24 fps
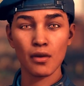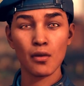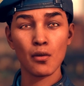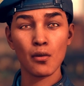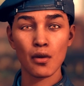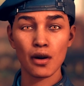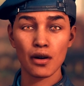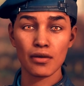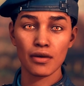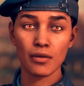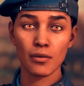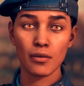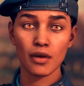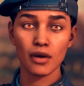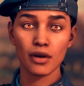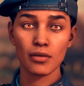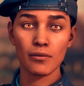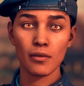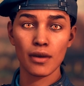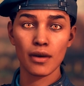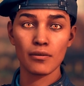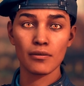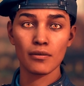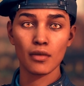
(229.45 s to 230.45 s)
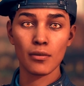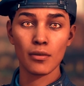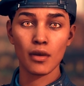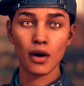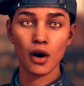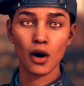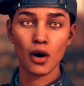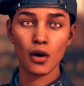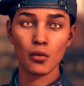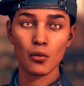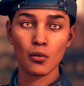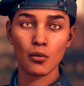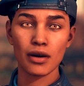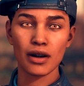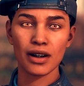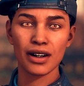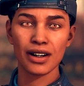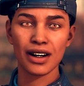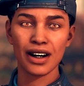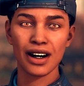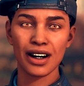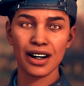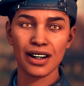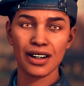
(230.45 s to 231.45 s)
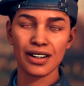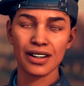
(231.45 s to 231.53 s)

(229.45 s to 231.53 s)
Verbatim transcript: One of the most memorable was an